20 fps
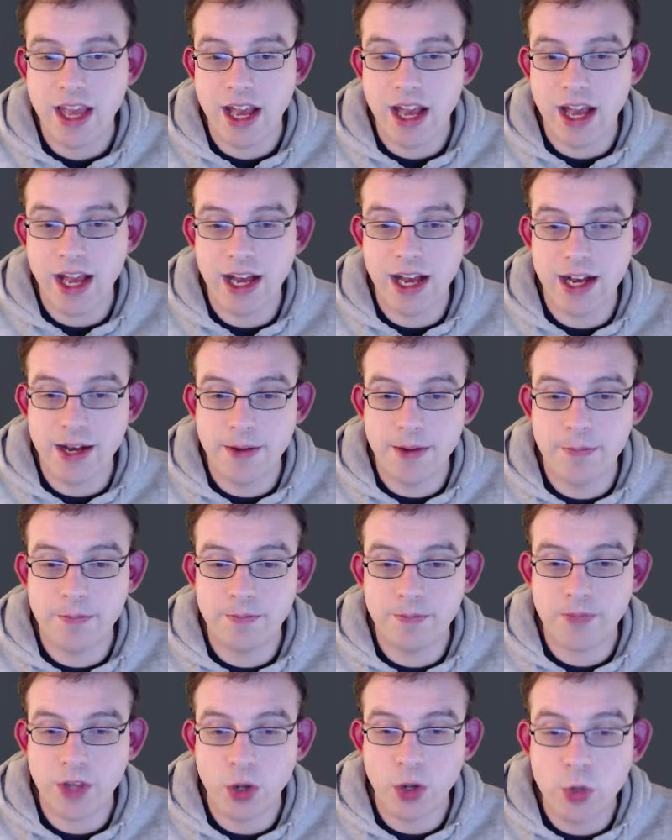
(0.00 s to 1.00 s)

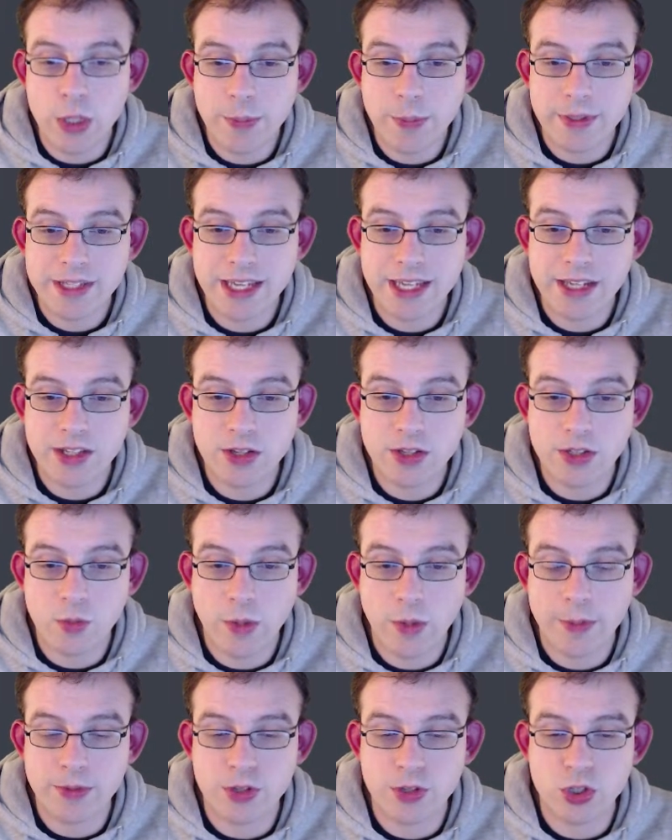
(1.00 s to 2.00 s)
Holy Potatoes, a
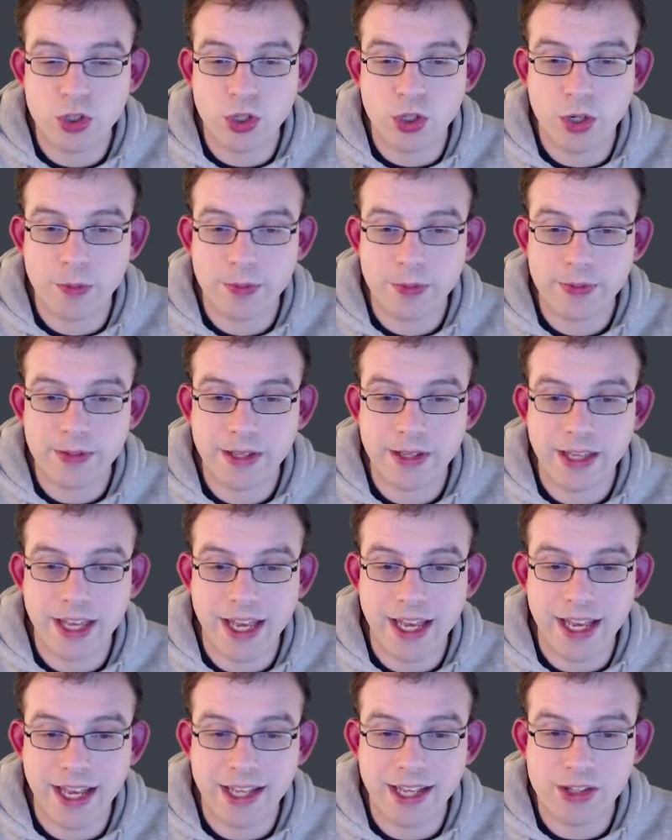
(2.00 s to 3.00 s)
weapons shop,
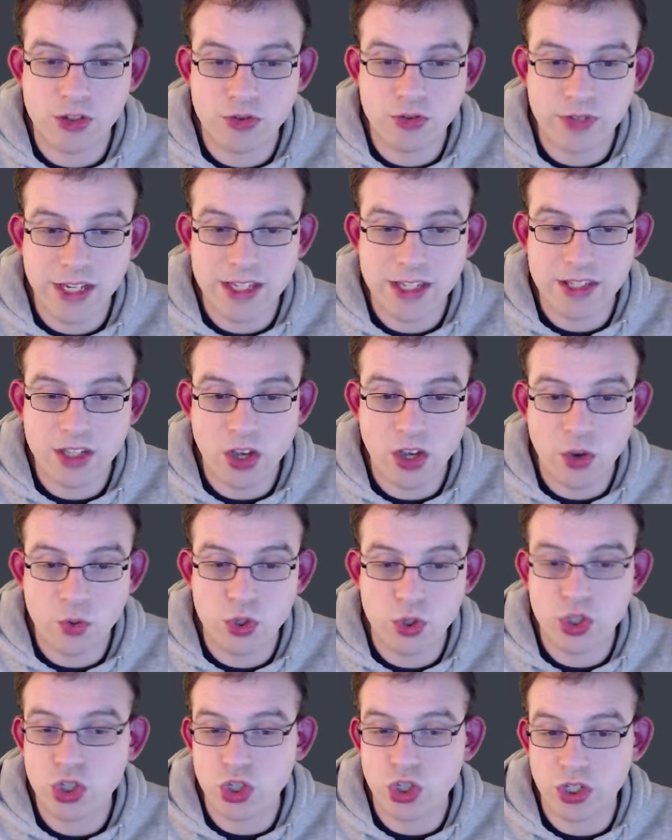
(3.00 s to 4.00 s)
and
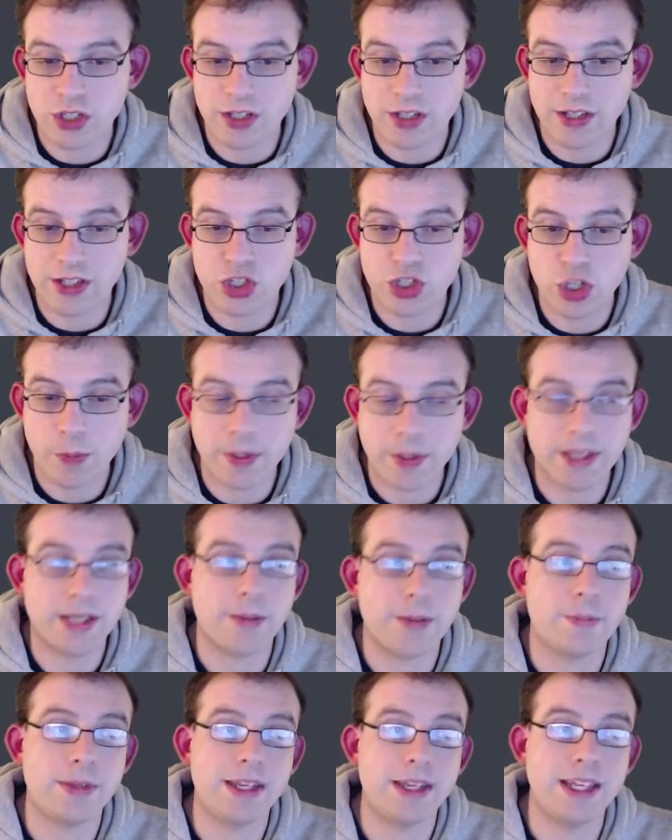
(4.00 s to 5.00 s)
Transocean, the shipping
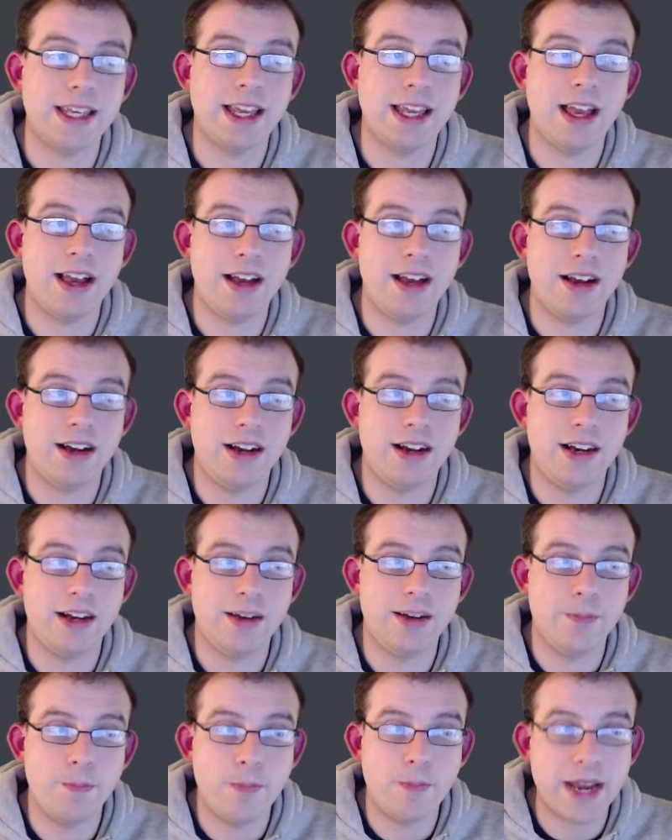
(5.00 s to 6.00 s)
company, are
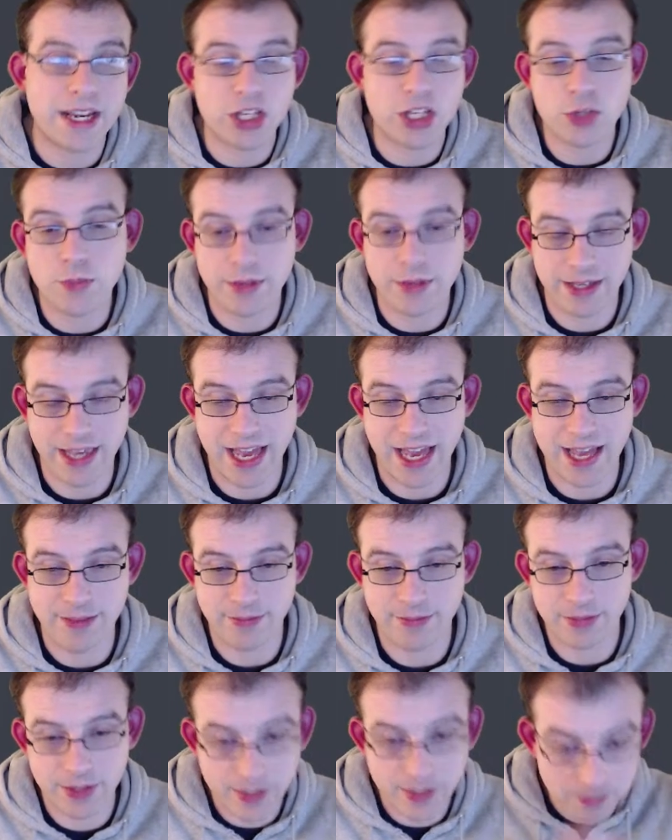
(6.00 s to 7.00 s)
management
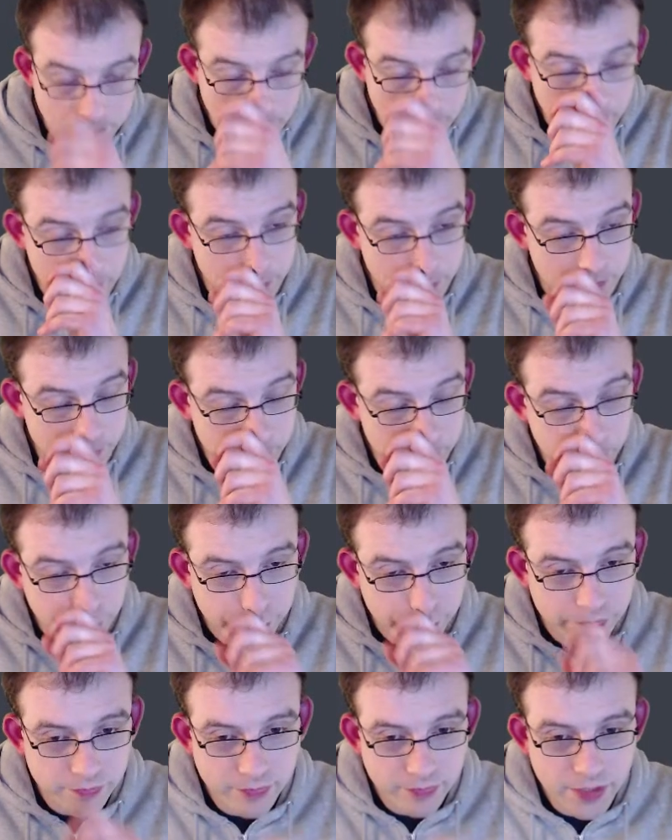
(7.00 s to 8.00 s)
games.
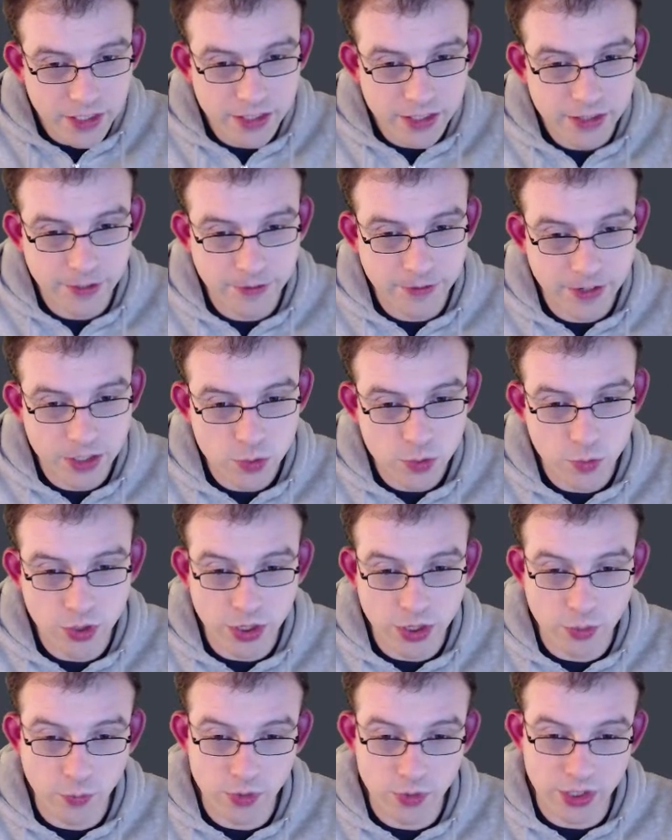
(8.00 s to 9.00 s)
The first one,
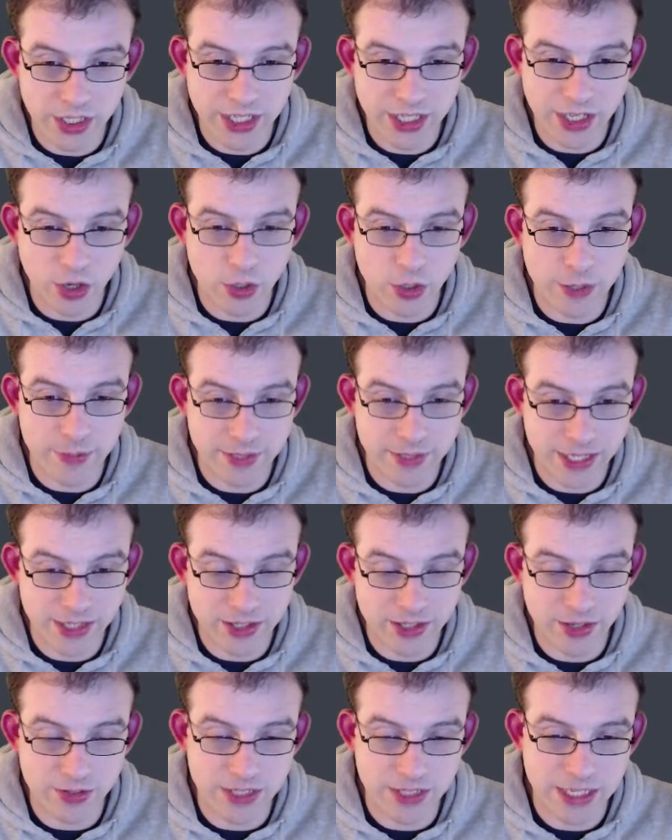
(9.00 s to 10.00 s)
the Holy
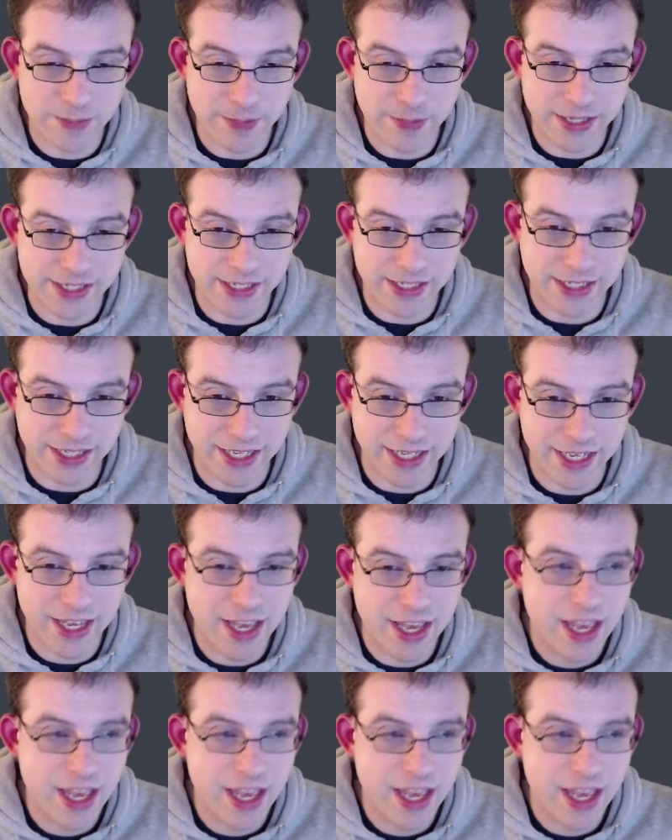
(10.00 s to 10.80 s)
Potatoes, is basically